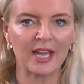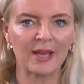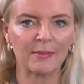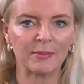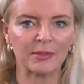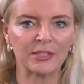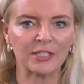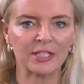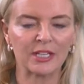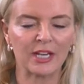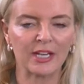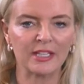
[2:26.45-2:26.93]

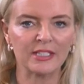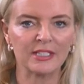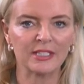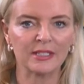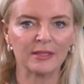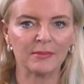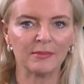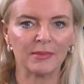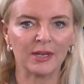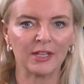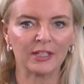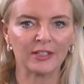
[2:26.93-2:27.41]
appetite
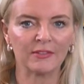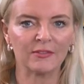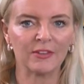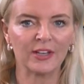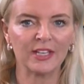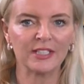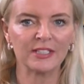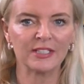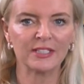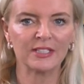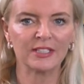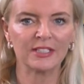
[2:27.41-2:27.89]
among
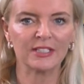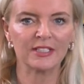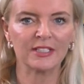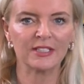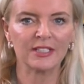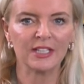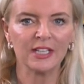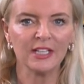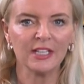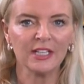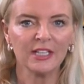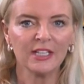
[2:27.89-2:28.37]
investors